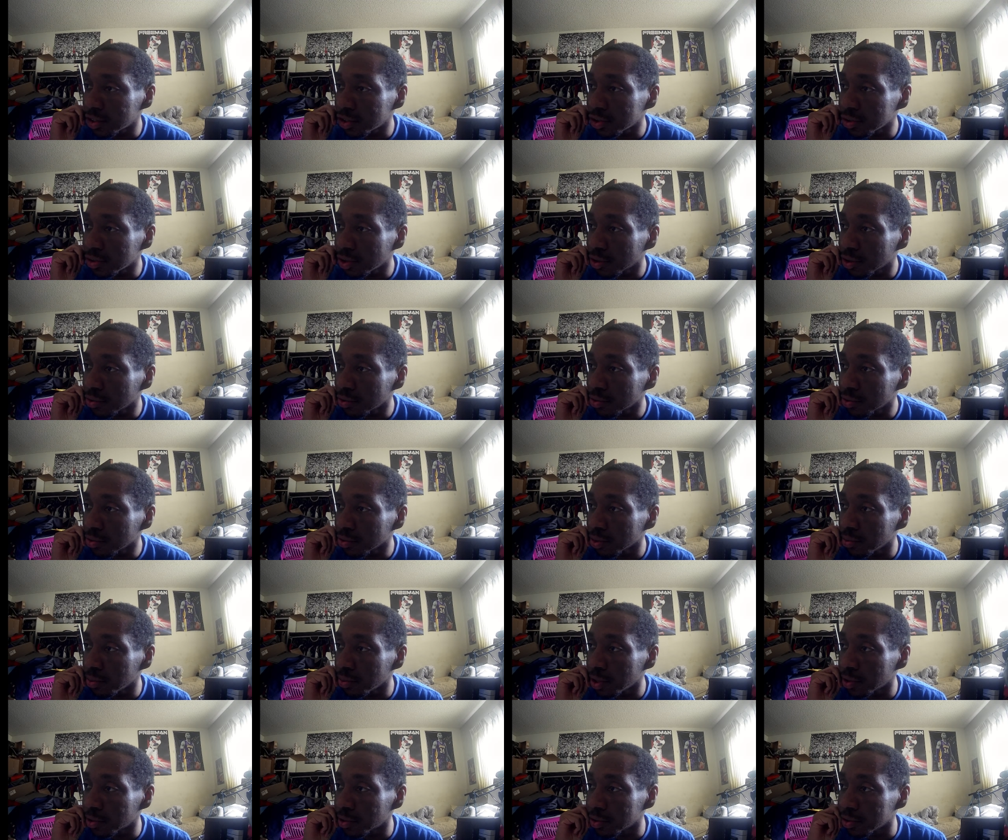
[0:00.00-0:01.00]
you go through the
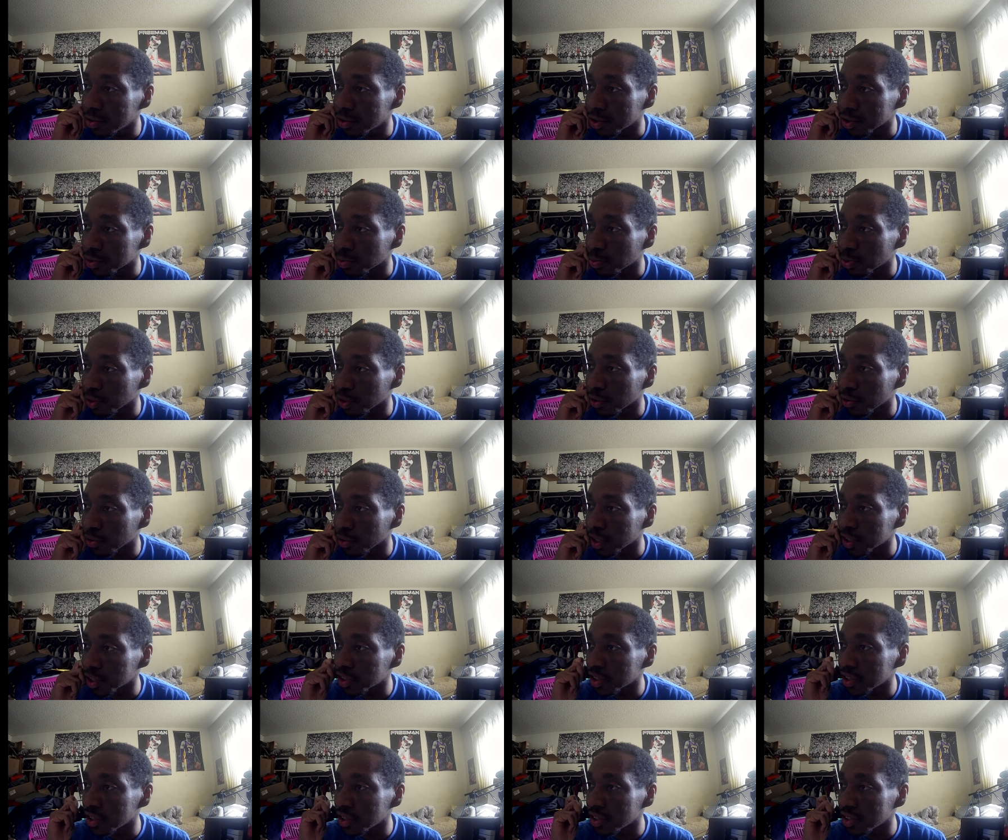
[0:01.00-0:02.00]
middle and just
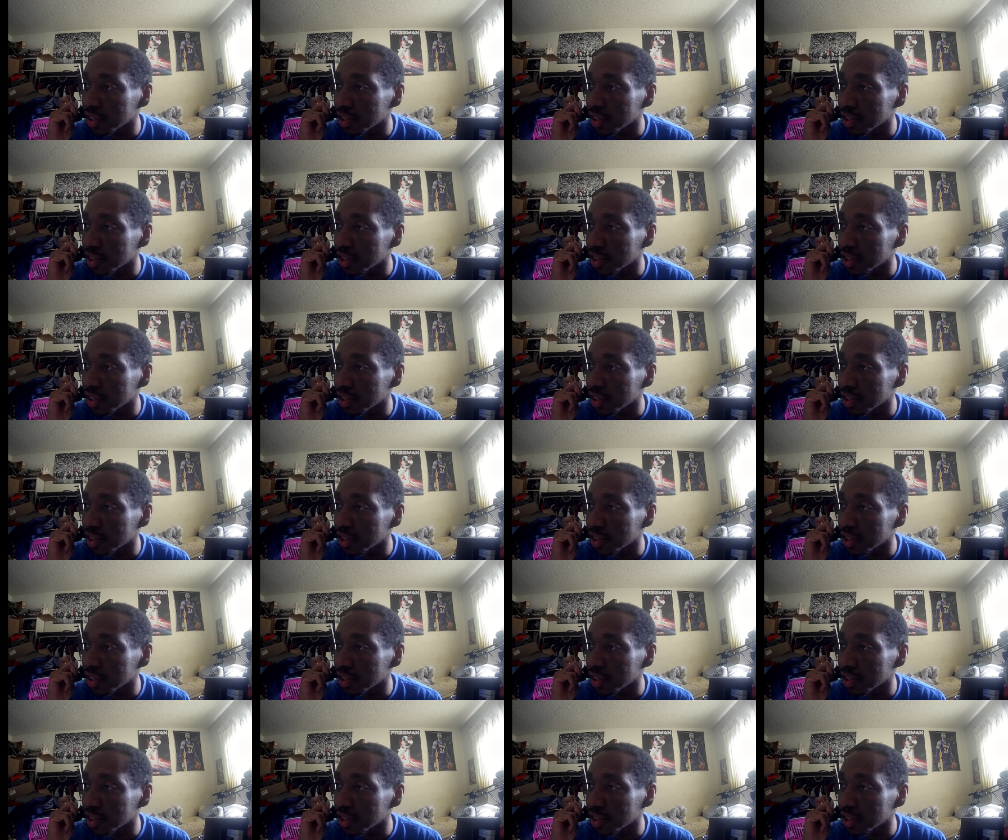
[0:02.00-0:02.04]
progress it as